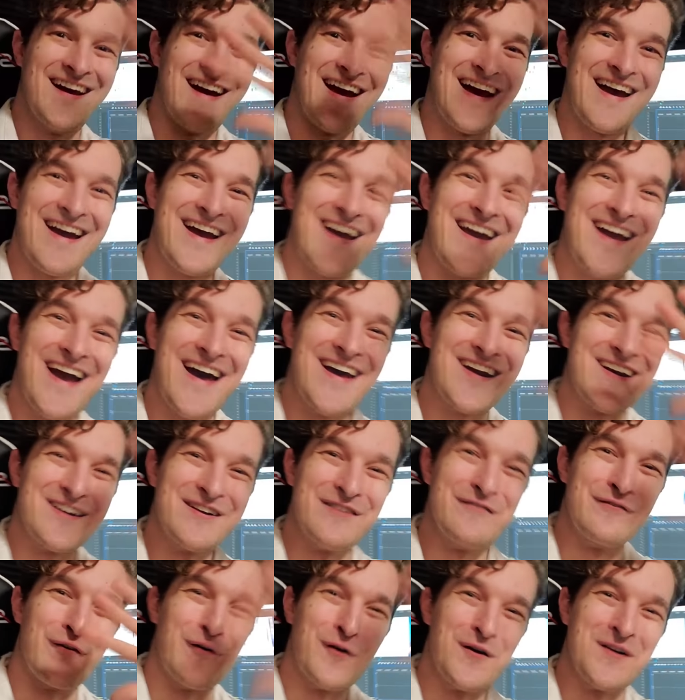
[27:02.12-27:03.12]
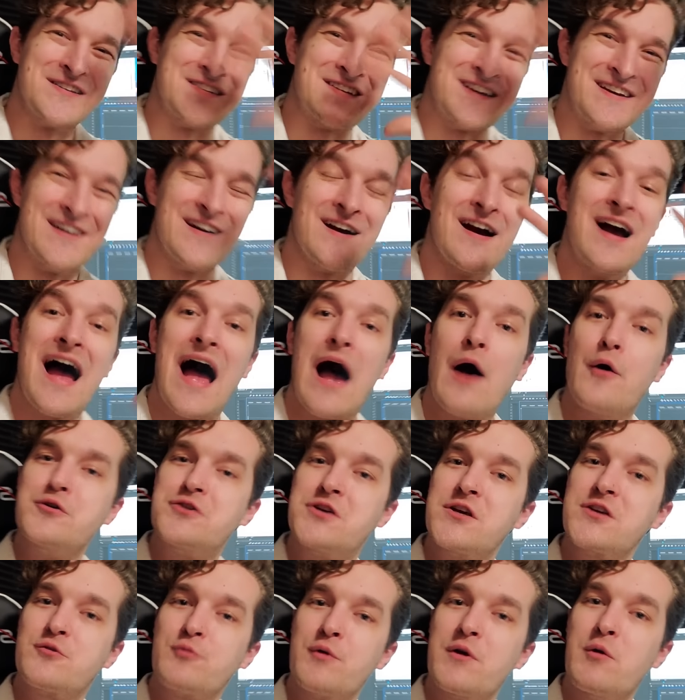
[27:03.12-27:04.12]
Hey, Editing Forrest here. I was
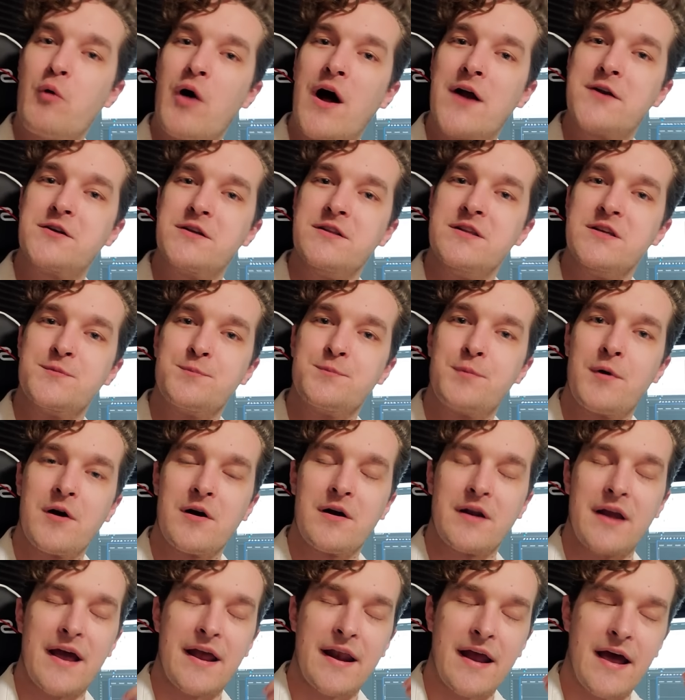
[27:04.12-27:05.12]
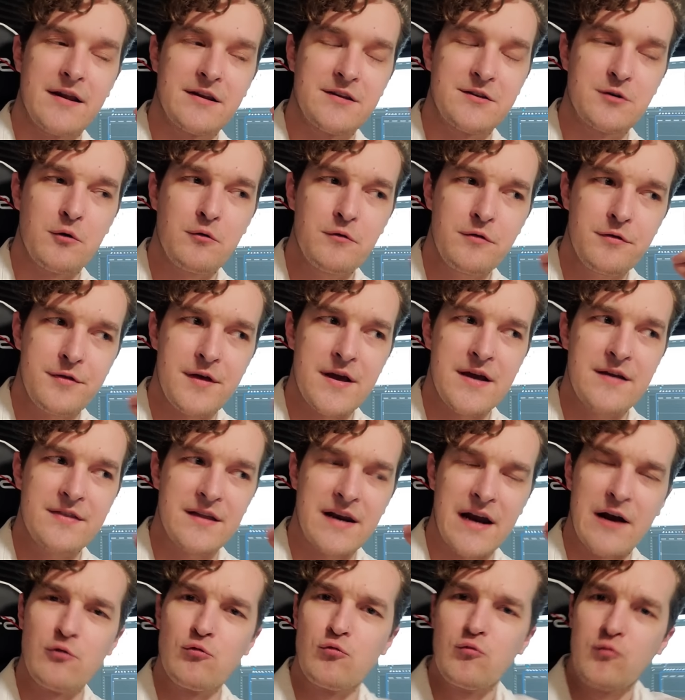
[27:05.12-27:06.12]
just rewatching this part, and I don't think that I
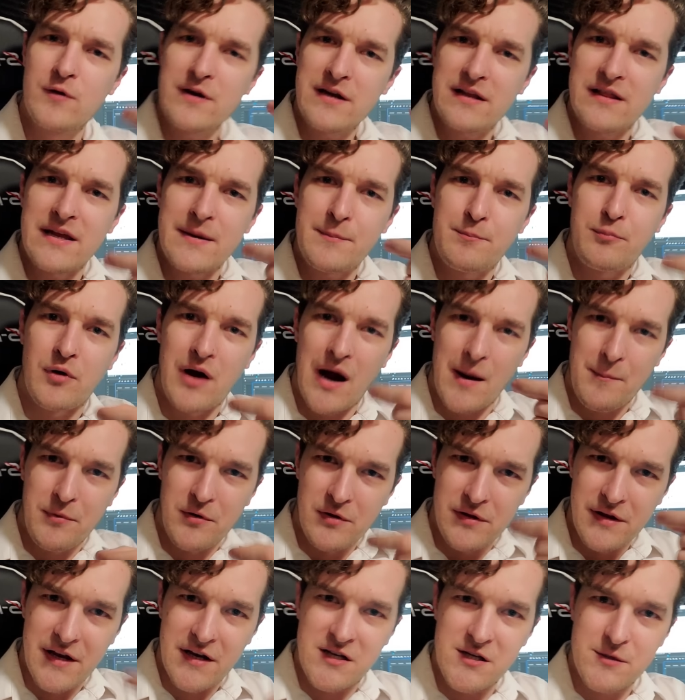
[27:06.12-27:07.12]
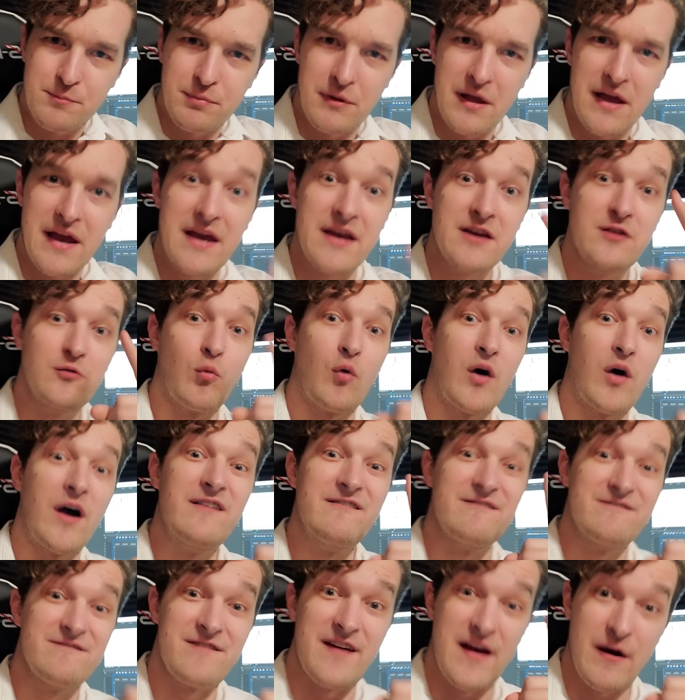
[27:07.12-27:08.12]
really properly explained one
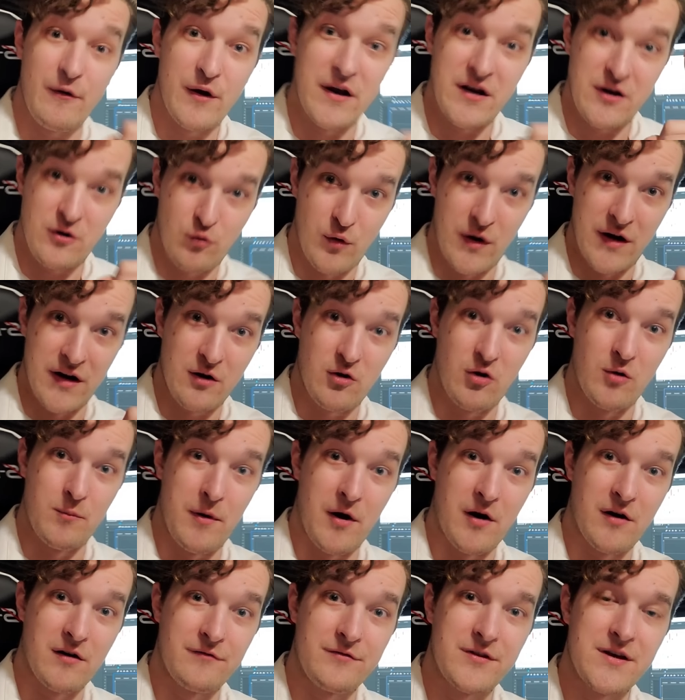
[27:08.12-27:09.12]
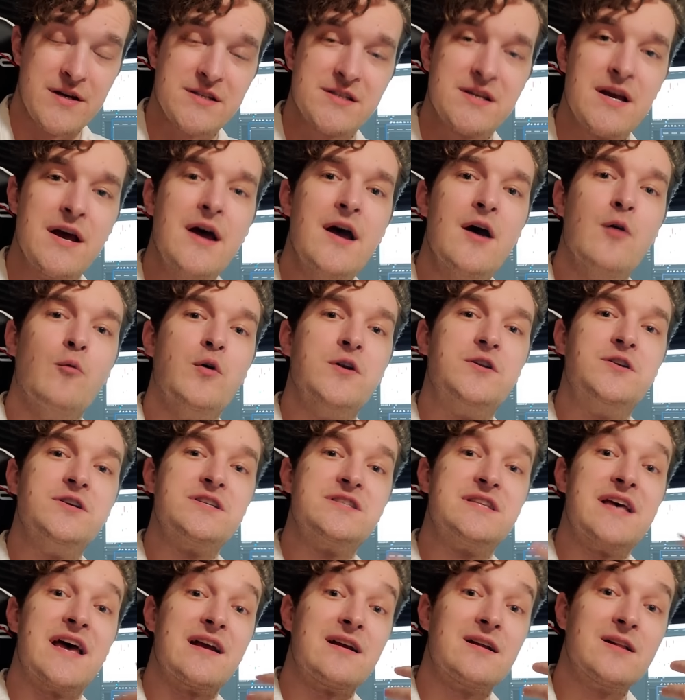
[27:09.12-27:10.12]
very critical part of this, which is
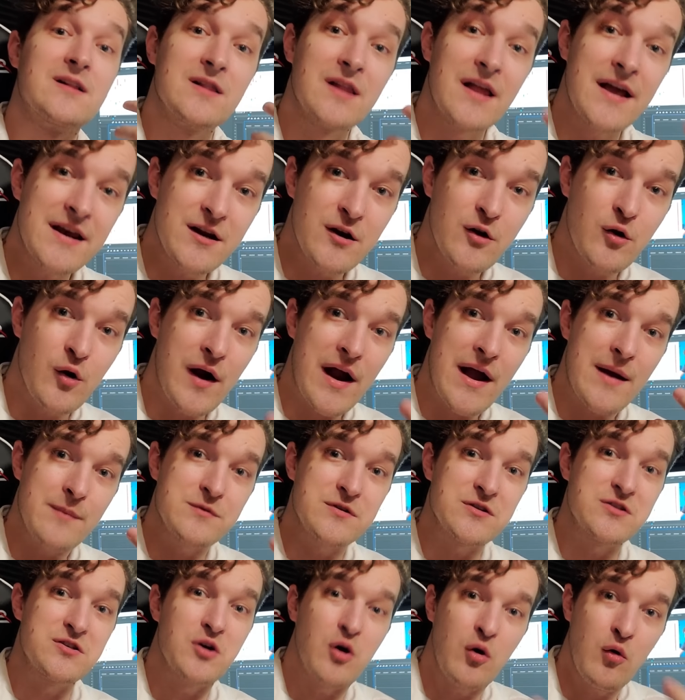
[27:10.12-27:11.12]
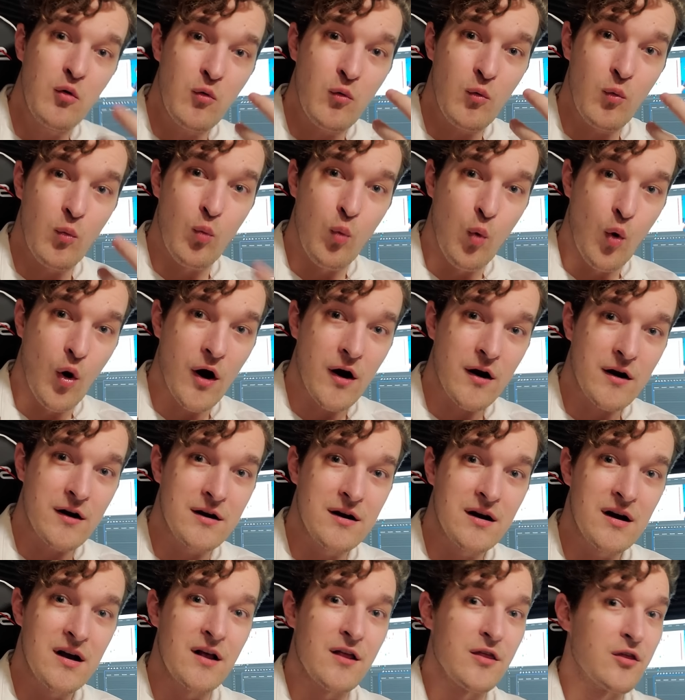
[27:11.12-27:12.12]
that cladograms don't work
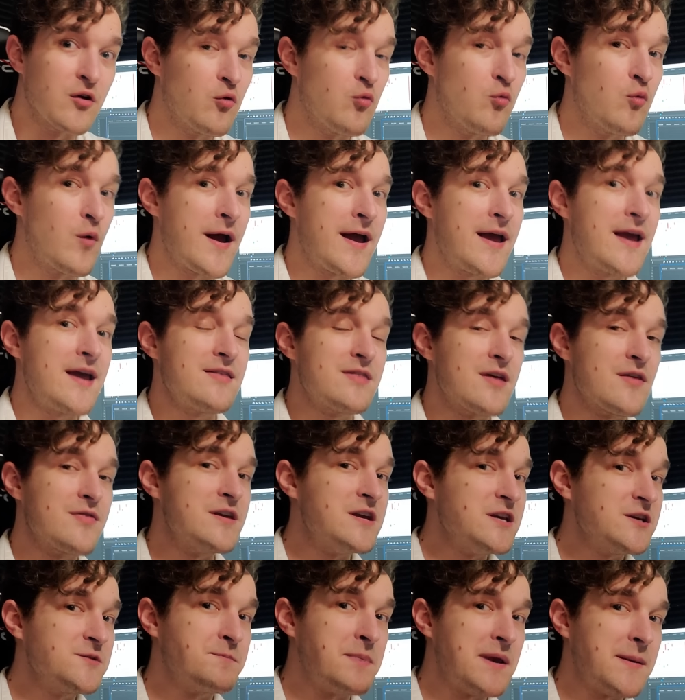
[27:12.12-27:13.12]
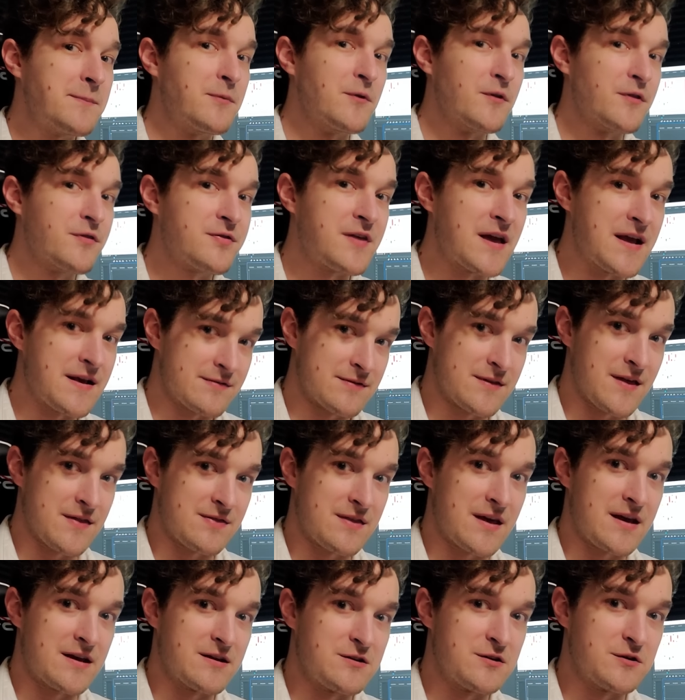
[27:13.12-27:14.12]
the way that these people think that
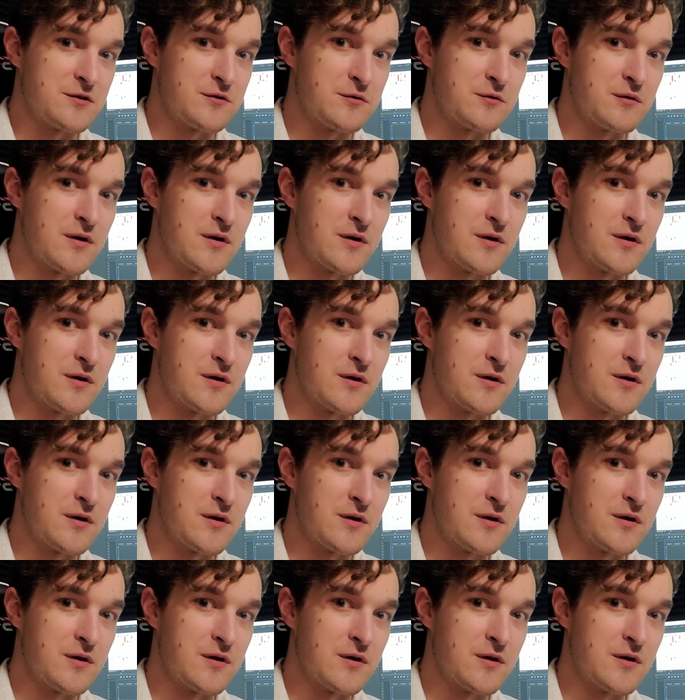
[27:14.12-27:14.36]
they do.